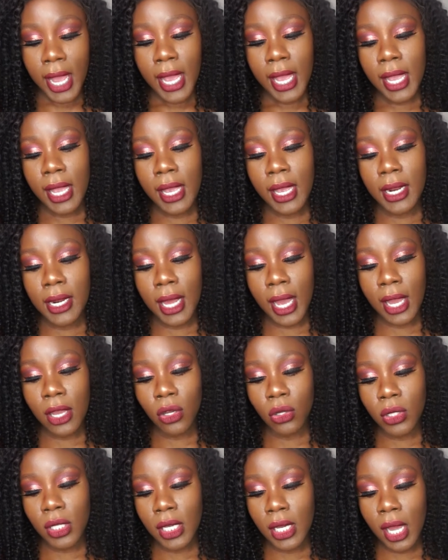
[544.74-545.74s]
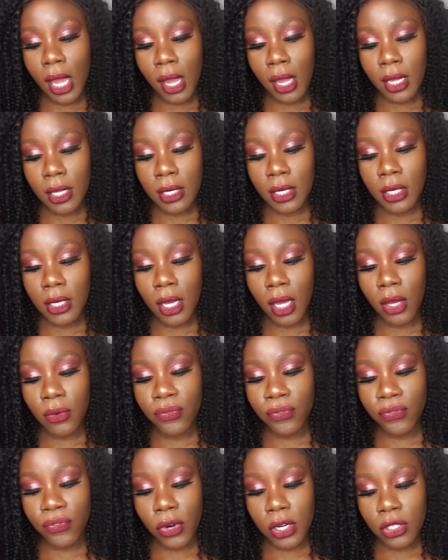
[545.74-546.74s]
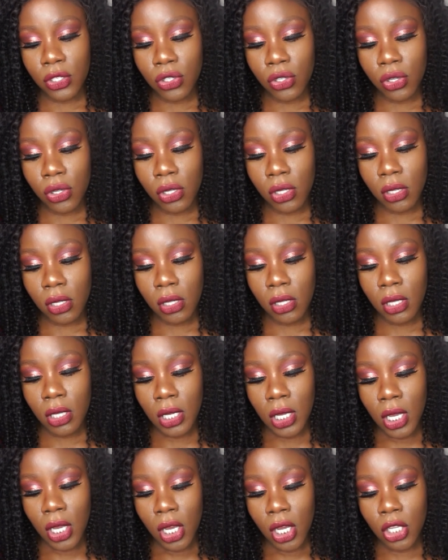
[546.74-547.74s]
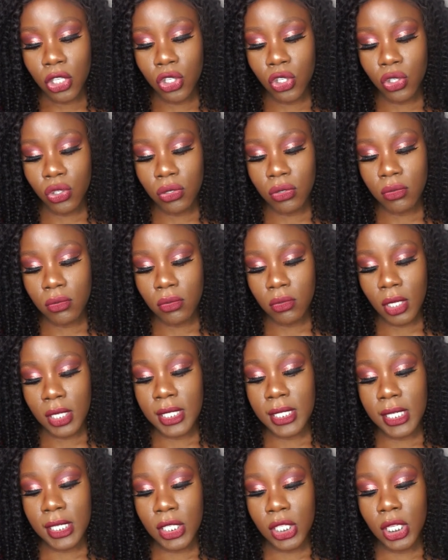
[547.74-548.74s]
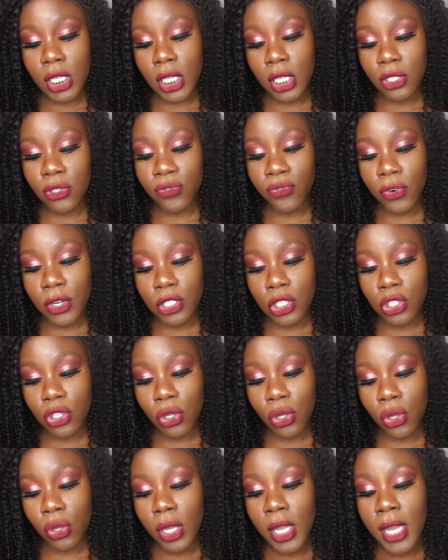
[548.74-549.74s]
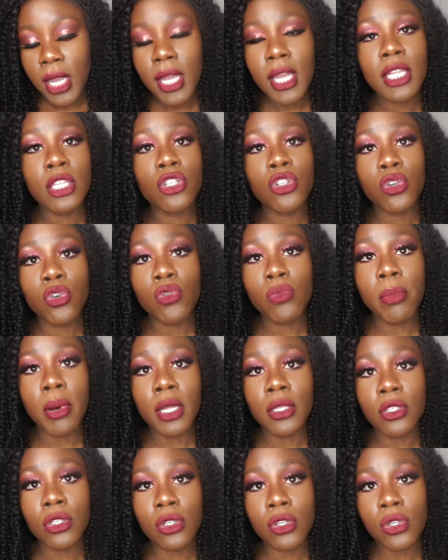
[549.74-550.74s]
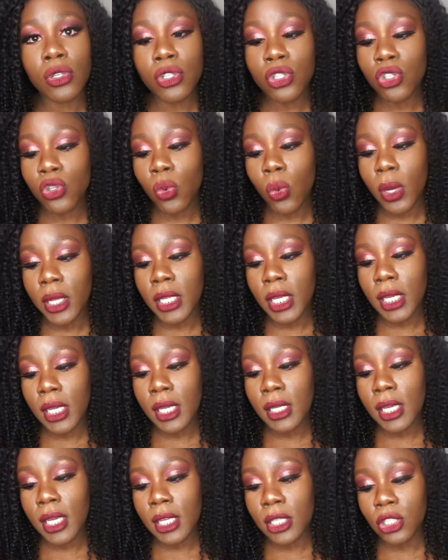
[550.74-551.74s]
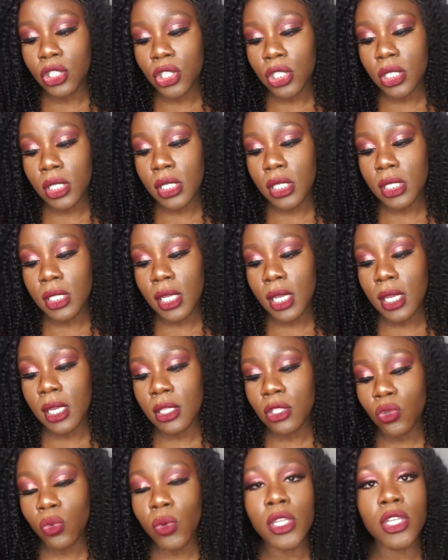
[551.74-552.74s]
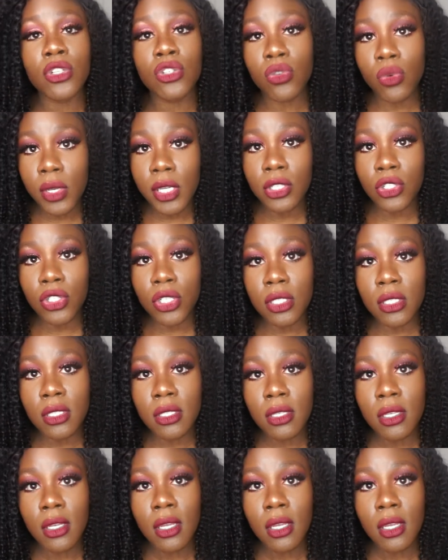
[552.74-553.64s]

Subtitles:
and I only got a frontal, a 16-inch frontal in 2 bundles, 20 inches and 22 inches.